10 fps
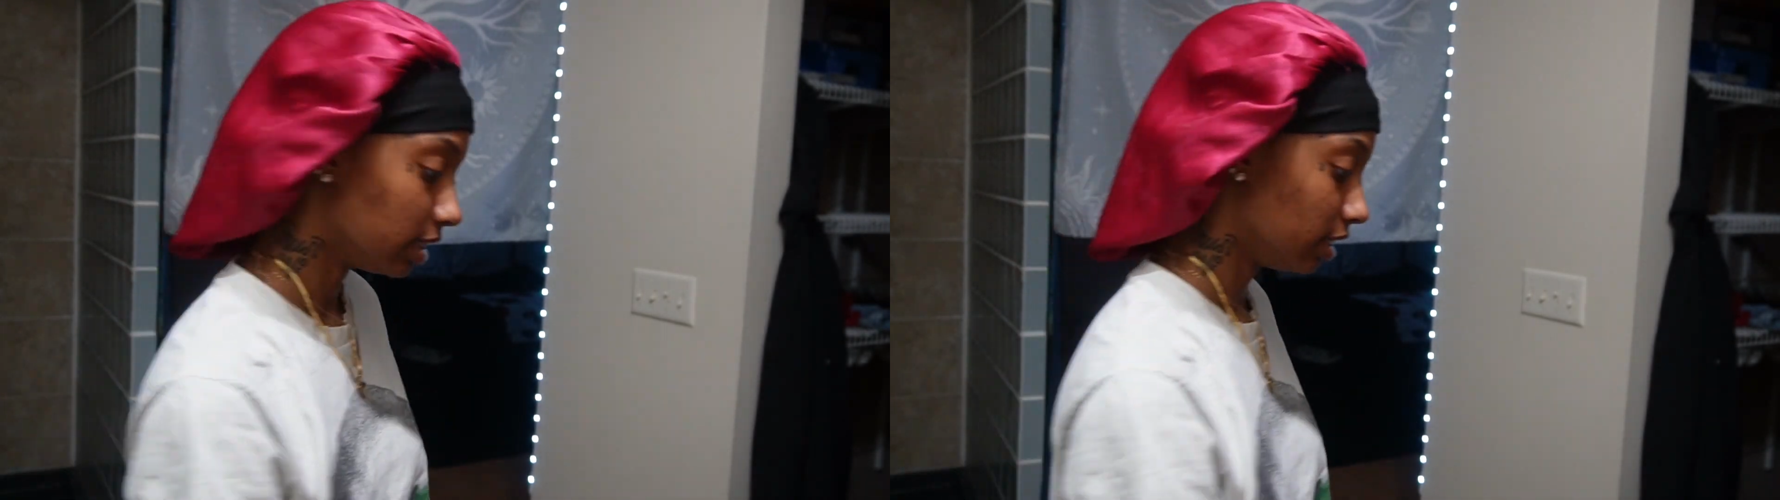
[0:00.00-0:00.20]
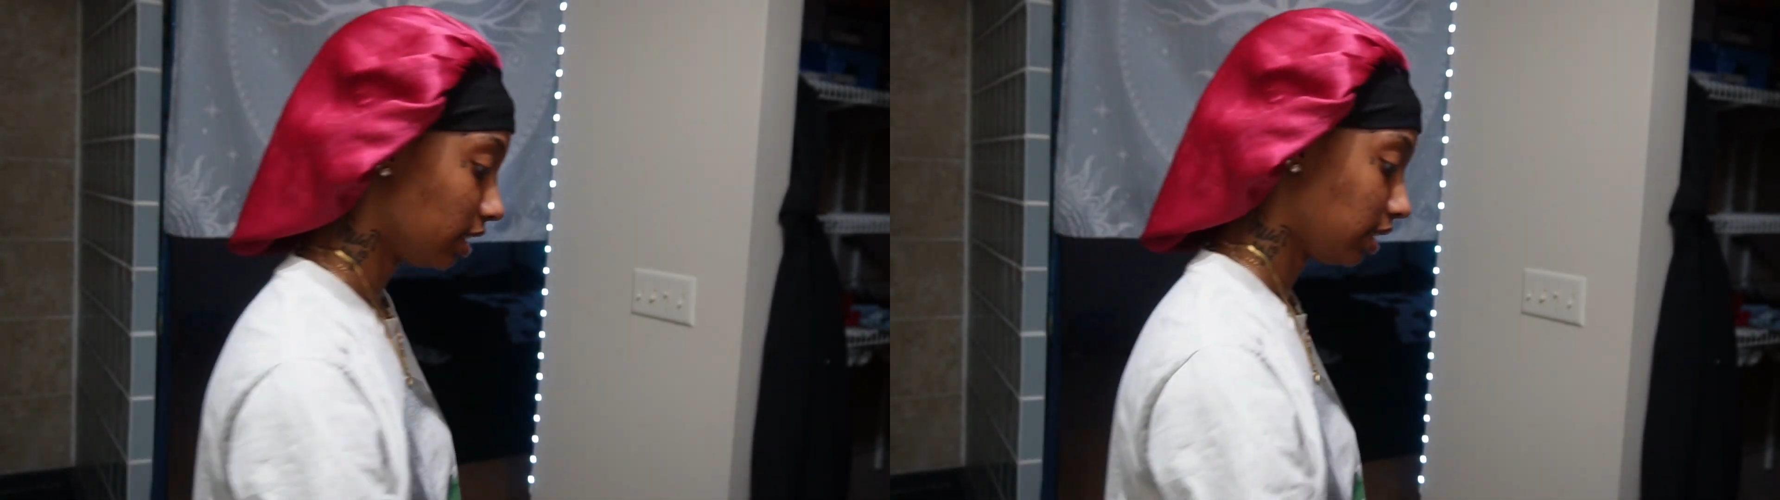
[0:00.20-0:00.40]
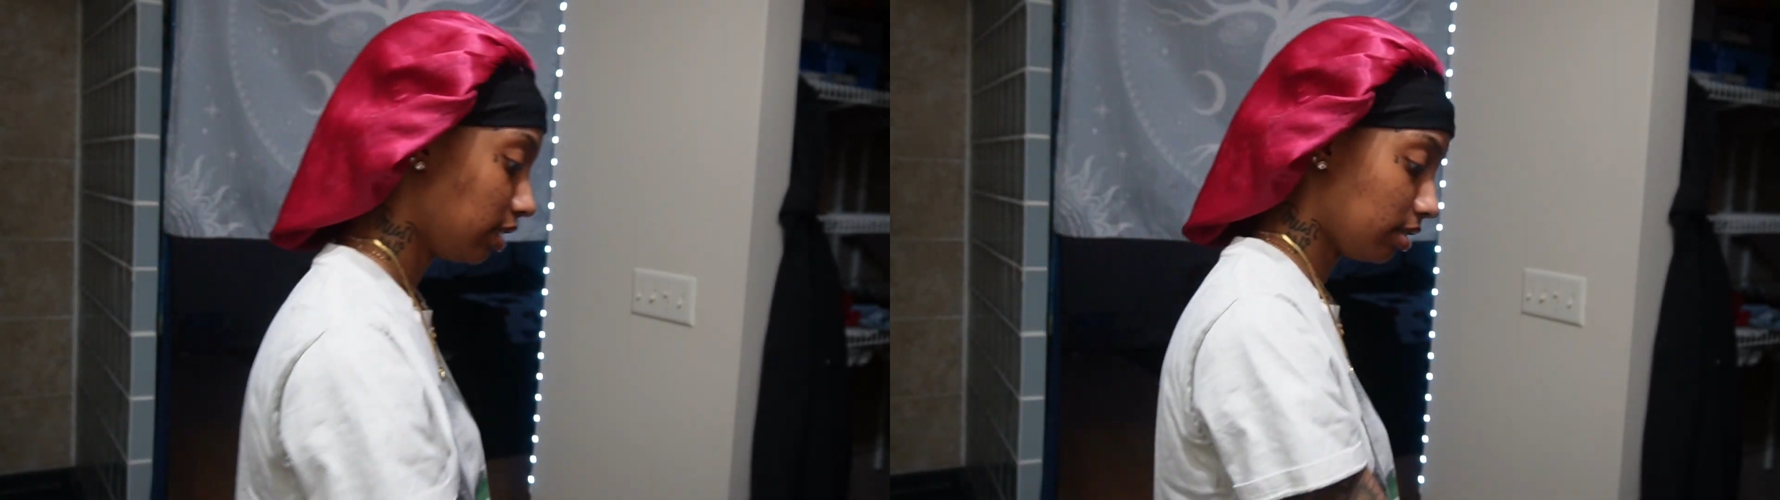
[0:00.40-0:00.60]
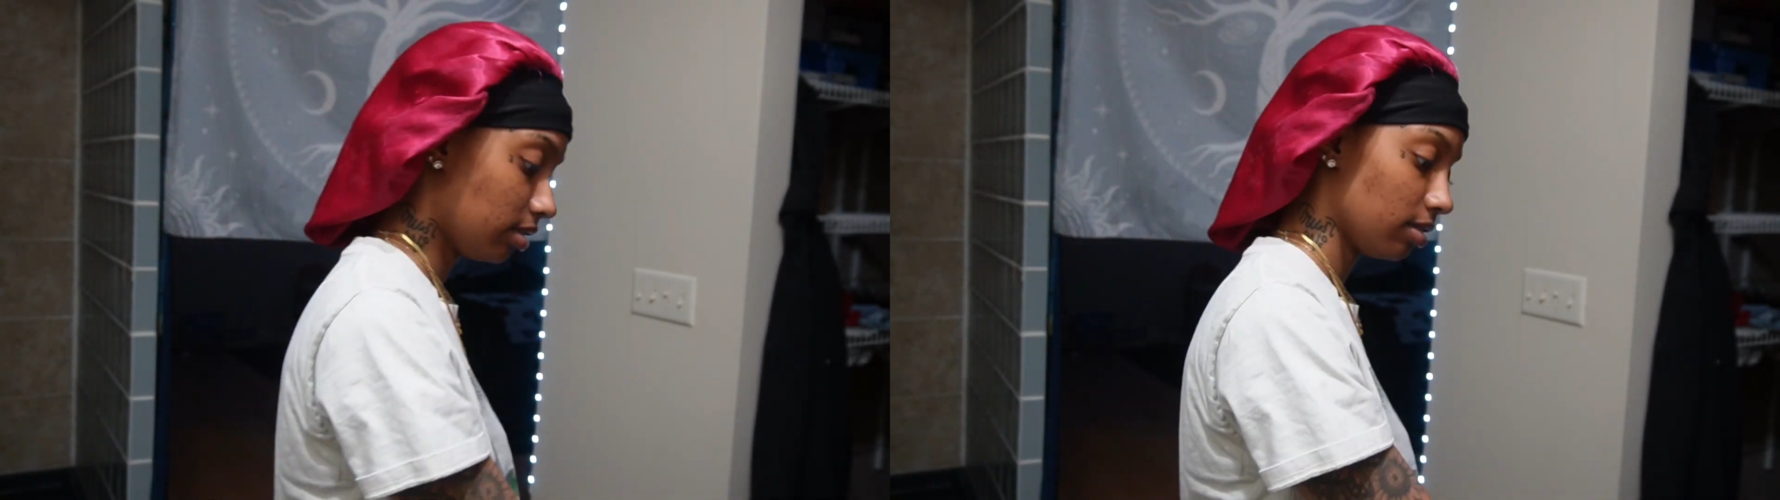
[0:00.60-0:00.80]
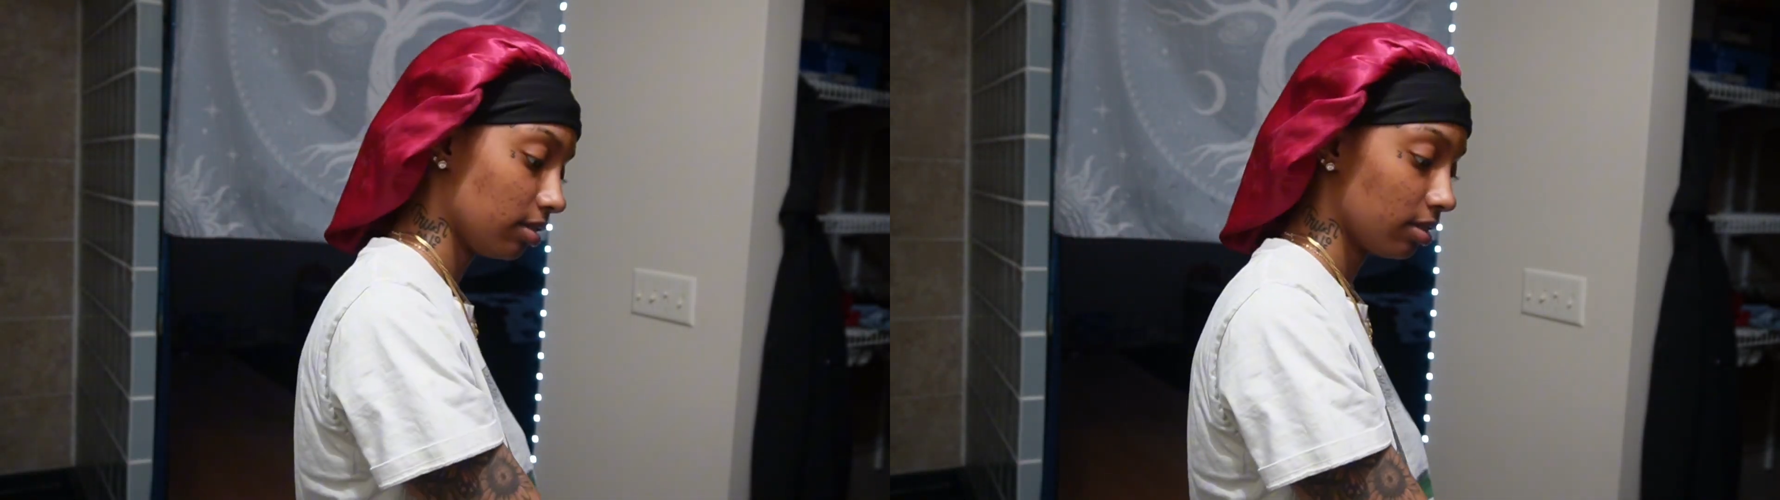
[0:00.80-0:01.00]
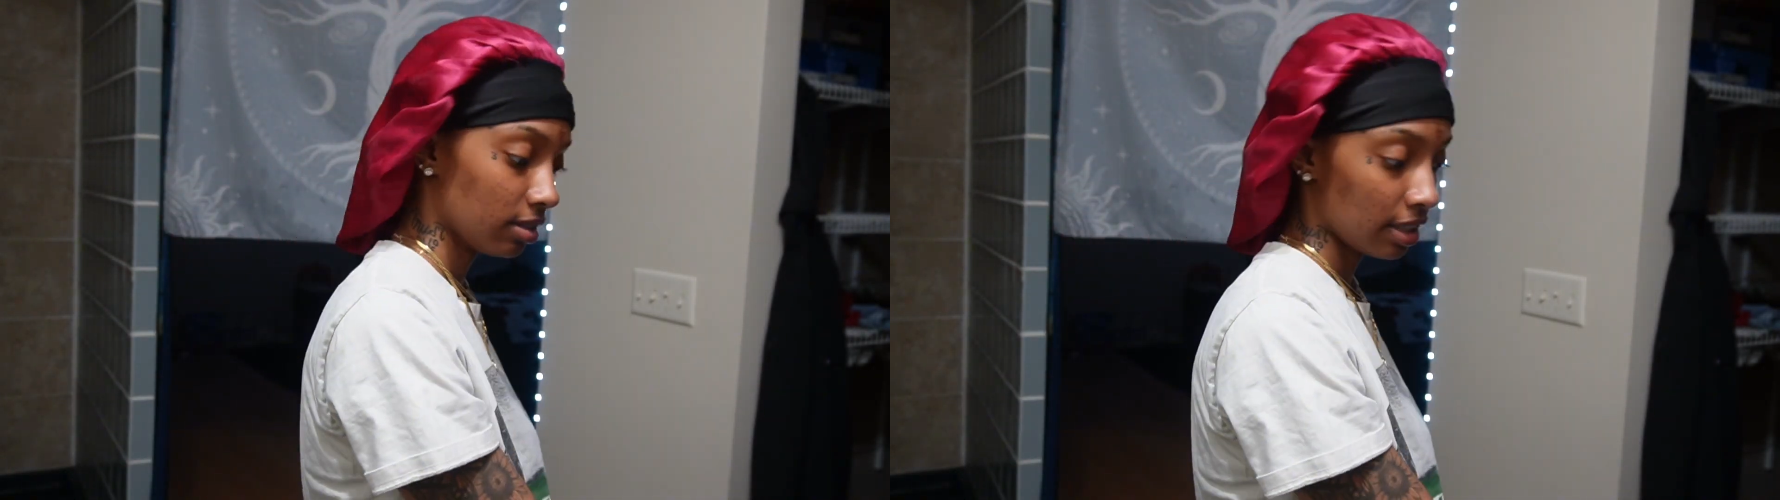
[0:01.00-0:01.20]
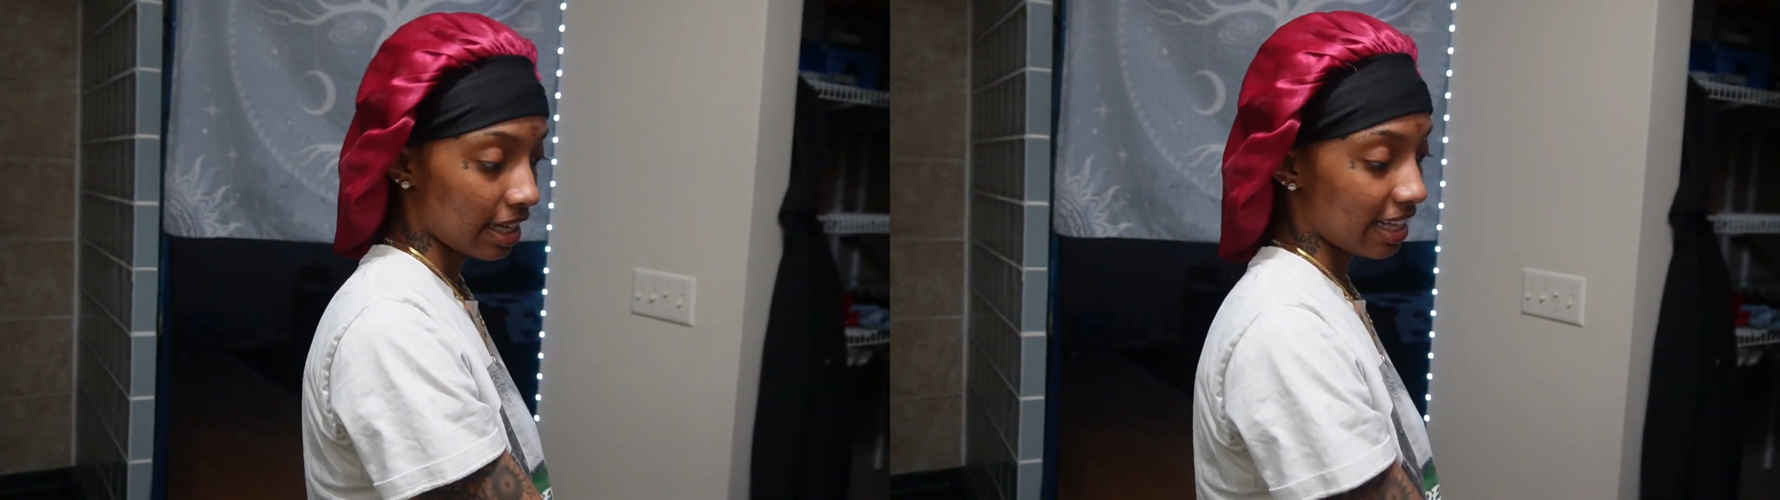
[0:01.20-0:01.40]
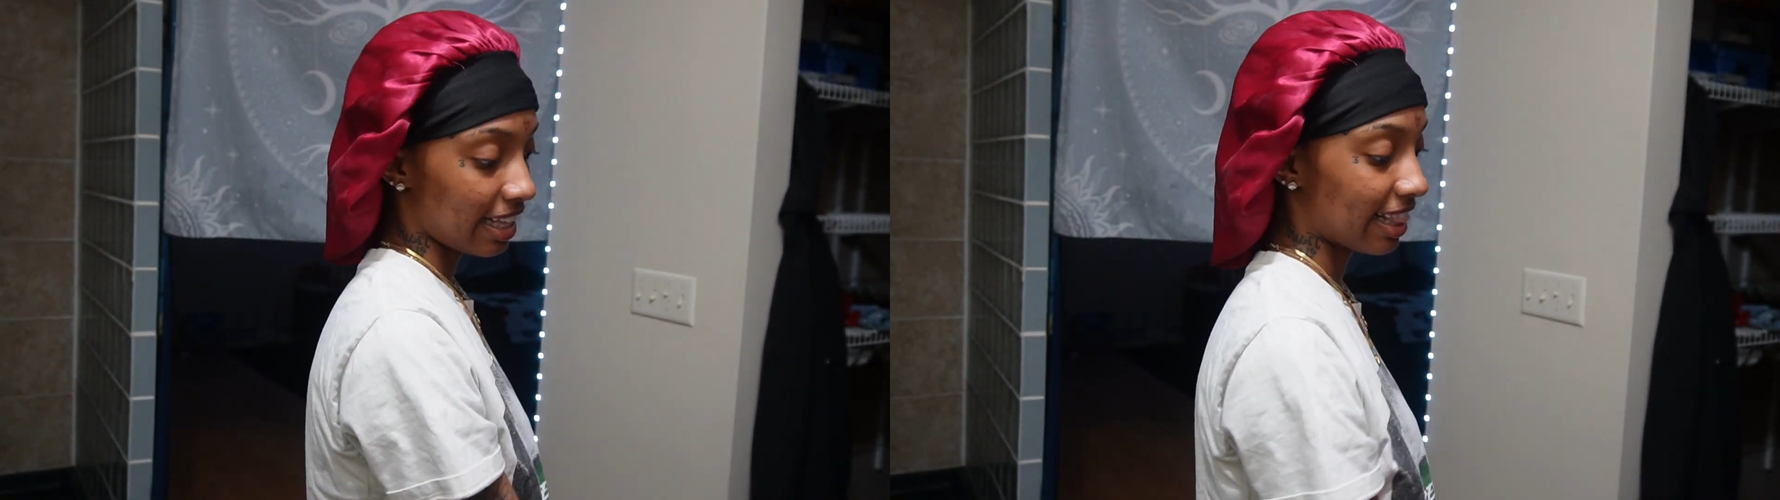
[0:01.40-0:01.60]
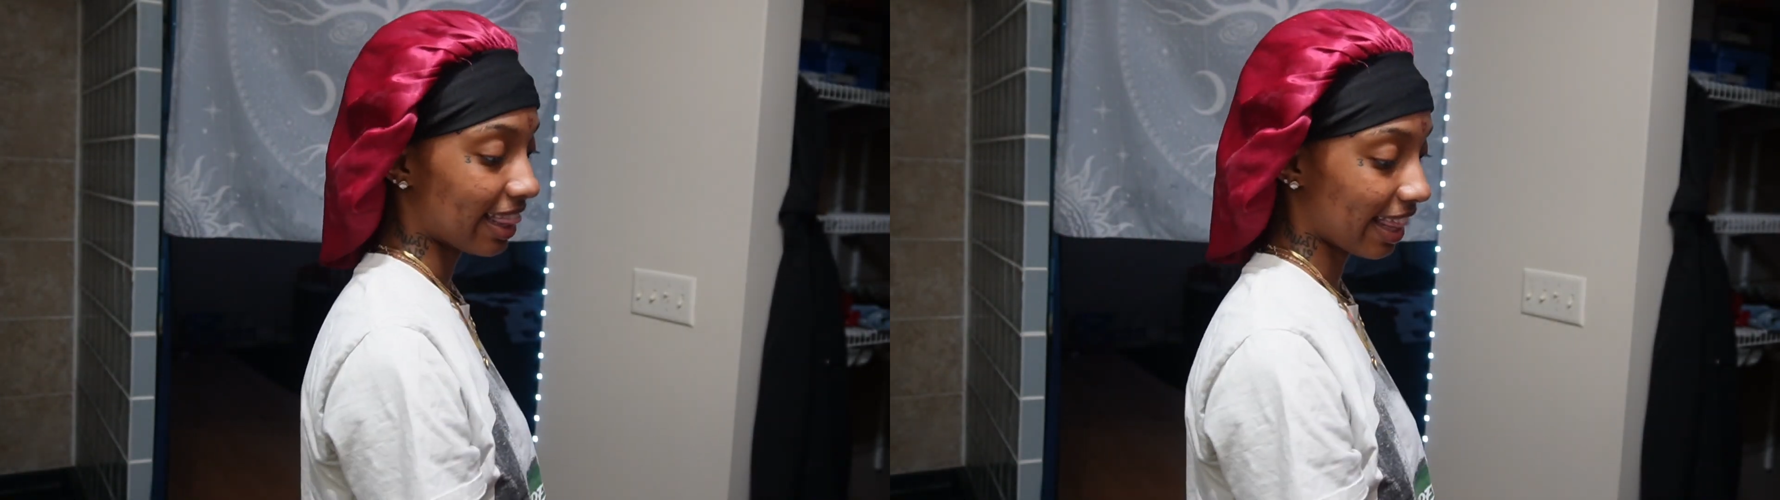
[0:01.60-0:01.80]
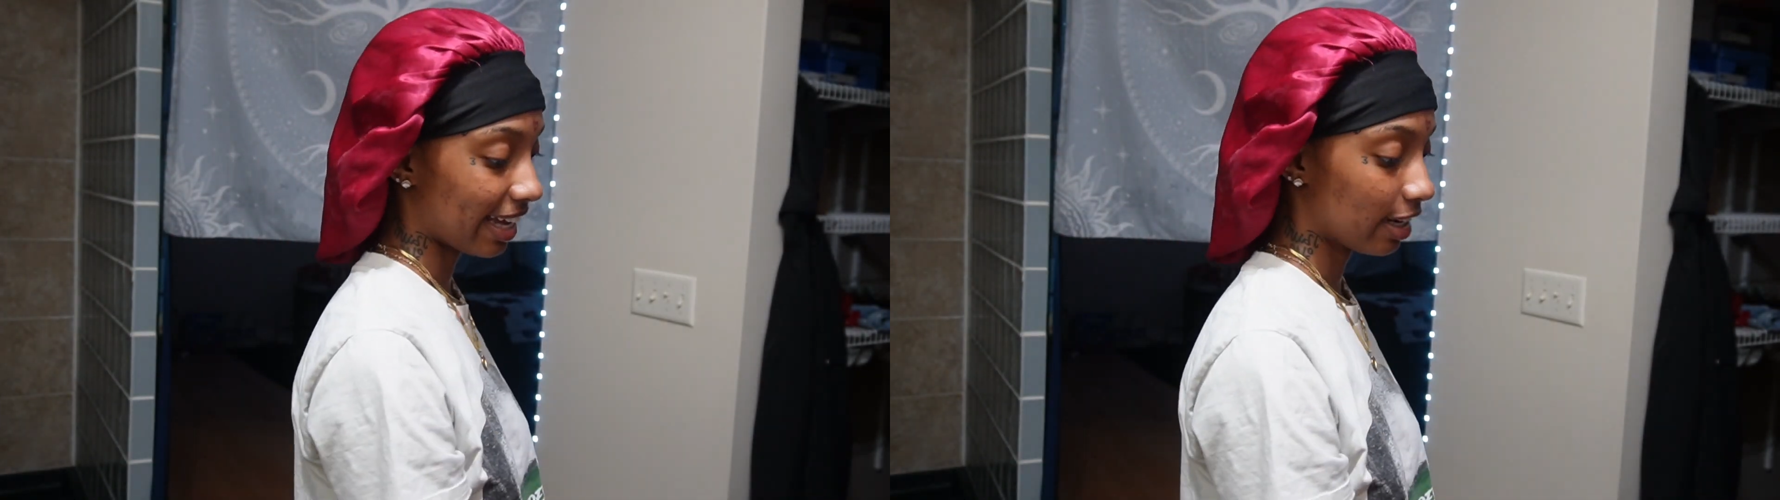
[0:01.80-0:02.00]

G. Like,